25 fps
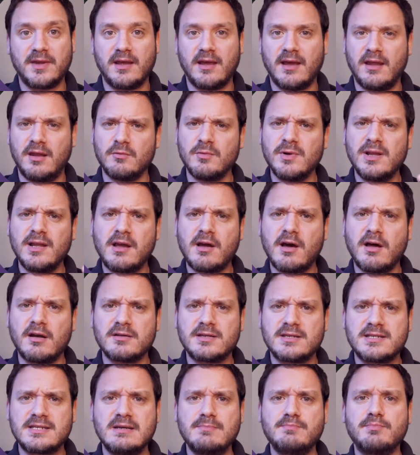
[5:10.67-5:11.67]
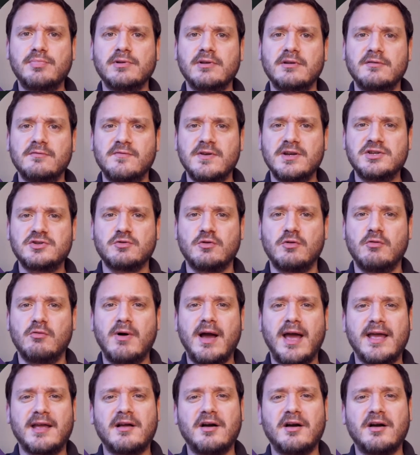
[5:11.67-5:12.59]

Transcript: in a really kind of simple and visual way,